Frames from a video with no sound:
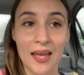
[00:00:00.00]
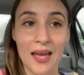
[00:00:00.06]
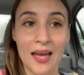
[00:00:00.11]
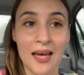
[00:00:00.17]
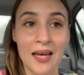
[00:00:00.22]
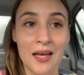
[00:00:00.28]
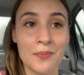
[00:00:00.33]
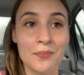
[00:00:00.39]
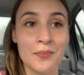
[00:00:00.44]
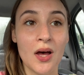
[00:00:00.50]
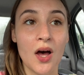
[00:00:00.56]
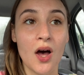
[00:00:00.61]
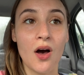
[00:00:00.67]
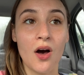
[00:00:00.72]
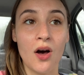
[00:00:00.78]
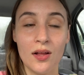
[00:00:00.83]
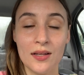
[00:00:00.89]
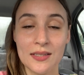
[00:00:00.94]

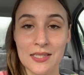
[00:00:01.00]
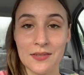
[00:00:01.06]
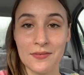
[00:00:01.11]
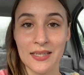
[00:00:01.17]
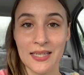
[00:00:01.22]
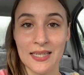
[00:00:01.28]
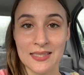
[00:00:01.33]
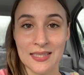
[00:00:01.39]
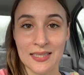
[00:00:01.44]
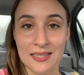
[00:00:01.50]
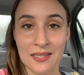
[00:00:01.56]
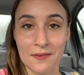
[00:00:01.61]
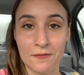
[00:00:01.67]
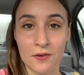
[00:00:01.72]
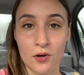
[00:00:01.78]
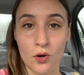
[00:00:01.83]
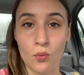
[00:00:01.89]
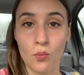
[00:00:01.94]
All DVDs
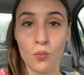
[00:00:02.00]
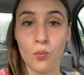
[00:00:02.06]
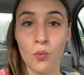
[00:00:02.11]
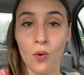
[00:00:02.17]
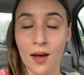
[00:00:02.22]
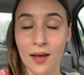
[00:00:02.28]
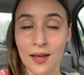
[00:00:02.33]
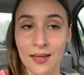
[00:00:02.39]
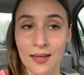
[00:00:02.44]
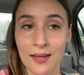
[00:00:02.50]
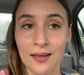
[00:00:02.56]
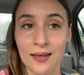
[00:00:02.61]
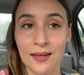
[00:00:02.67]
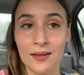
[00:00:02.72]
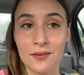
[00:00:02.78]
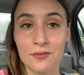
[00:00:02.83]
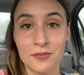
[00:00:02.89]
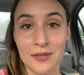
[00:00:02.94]
except for
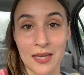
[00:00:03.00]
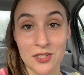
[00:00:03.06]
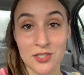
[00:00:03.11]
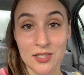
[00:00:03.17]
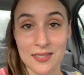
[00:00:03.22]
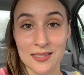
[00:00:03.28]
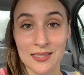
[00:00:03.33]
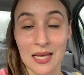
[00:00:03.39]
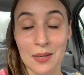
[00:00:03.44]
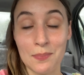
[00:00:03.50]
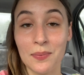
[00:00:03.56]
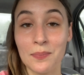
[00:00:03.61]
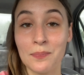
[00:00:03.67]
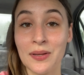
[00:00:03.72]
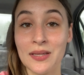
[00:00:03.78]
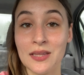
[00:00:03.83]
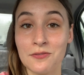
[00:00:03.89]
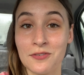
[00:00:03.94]
one VHS tape,
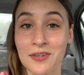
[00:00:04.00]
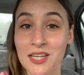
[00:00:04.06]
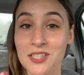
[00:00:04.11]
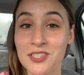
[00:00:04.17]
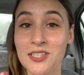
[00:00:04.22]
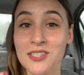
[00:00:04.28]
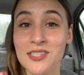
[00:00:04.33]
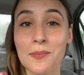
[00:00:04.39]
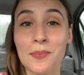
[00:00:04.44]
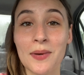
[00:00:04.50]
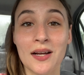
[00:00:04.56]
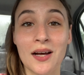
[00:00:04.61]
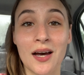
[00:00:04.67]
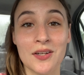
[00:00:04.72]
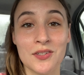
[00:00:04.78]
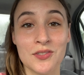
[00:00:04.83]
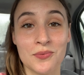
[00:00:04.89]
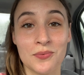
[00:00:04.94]
but the VHS tape I
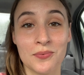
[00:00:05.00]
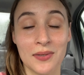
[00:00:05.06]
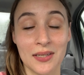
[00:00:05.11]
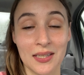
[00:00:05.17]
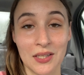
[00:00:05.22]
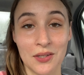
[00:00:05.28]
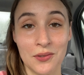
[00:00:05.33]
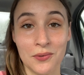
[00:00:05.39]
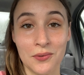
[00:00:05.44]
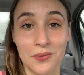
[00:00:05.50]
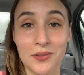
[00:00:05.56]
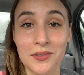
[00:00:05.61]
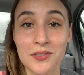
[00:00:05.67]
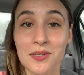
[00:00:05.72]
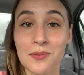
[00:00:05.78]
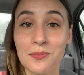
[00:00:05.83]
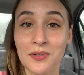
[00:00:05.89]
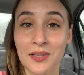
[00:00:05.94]
got is really cool,
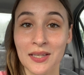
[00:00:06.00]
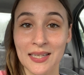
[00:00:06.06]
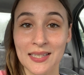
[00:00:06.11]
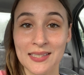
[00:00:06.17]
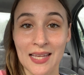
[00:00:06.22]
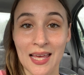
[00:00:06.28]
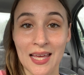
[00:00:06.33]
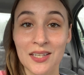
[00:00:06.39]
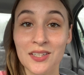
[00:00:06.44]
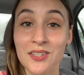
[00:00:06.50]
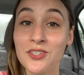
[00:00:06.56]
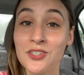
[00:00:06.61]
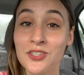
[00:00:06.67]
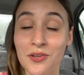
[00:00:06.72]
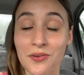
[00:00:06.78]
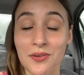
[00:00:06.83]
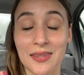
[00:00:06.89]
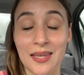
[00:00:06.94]
so I'm really excited to
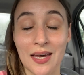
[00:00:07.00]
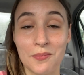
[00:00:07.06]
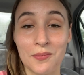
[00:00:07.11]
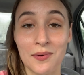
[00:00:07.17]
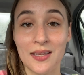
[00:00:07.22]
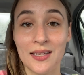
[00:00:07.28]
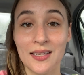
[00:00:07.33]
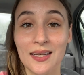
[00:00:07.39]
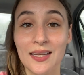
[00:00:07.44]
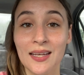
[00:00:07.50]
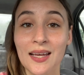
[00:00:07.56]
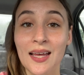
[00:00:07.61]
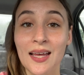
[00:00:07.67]
show you that one.